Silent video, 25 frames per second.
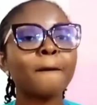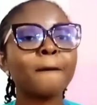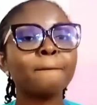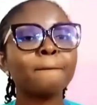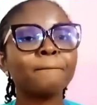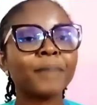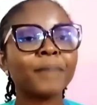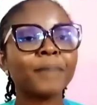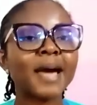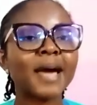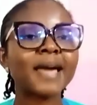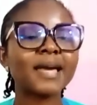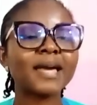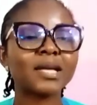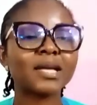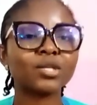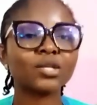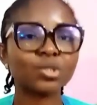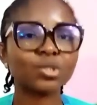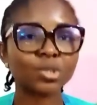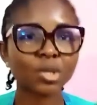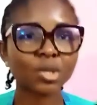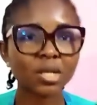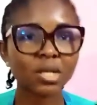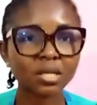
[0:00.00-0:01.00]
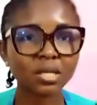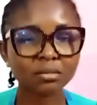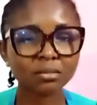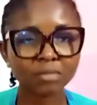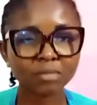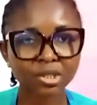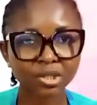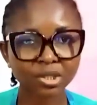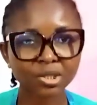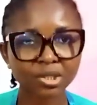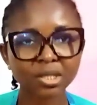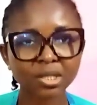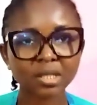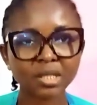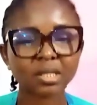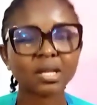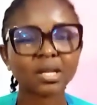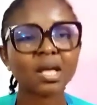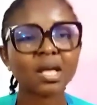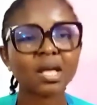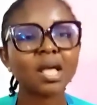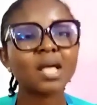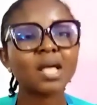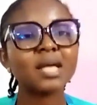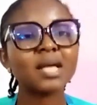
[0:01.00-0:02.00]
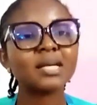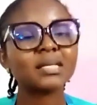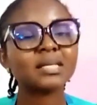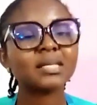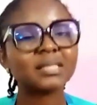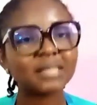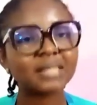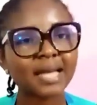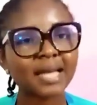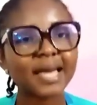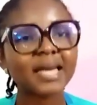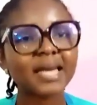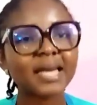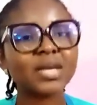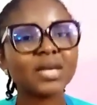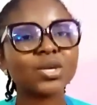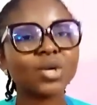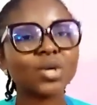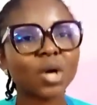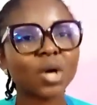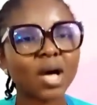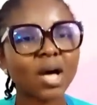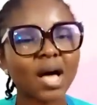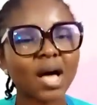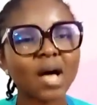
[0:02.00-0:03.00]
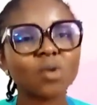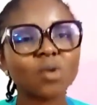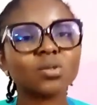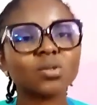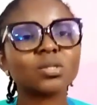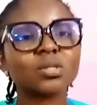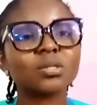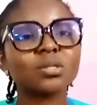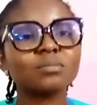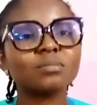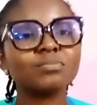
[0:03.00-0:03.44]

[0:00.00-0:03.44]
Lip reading: Buy a sewing machine. Stay in your house.